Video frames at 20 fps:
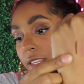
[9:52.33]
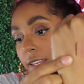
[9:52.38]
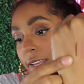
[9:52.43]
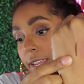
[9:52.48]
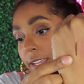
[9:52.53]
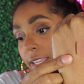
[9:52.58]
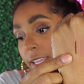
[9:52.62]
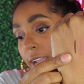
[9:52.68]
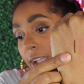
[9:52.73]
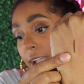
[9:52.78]
the
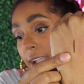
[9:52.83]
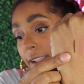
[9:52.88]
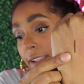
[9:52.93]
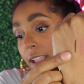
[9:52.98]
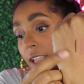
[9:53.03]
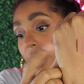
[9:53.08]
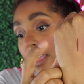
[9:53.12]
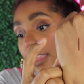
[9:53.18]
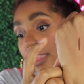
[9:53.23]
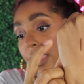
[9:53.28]
naked eye,
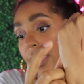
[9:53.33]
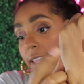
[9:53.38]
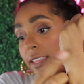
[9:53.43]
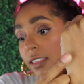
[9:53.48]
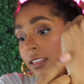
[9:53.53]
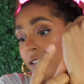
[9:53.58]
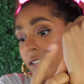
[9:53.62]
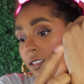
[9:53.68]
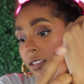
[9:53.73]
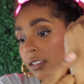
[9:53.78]
they
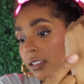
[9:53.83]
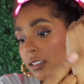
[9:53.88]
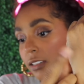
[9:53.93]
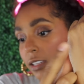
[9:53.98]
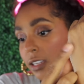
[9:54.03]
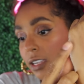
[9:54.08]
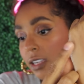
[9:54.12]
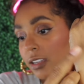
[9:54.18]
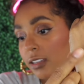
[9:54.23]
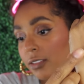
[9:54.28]
look
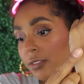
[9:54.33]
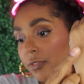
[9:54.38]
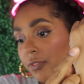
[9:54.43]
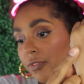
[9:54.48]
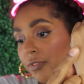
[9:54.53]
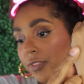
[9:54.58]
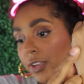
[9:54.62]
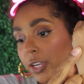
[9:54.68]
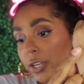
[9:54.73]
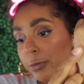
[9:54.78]

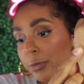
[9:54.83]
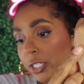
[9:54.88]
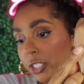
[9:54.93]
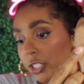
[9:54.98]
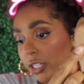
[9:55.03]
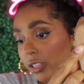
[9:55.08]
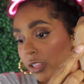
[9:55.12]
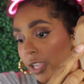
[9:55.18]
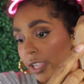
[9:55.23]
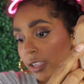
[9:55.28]
very
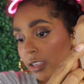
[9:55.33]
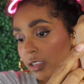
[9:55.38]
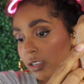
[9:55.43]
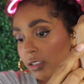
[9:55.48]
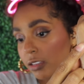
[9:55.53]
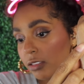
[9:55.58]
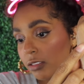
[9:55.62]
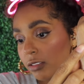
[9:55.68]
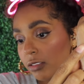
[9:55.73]
much alike.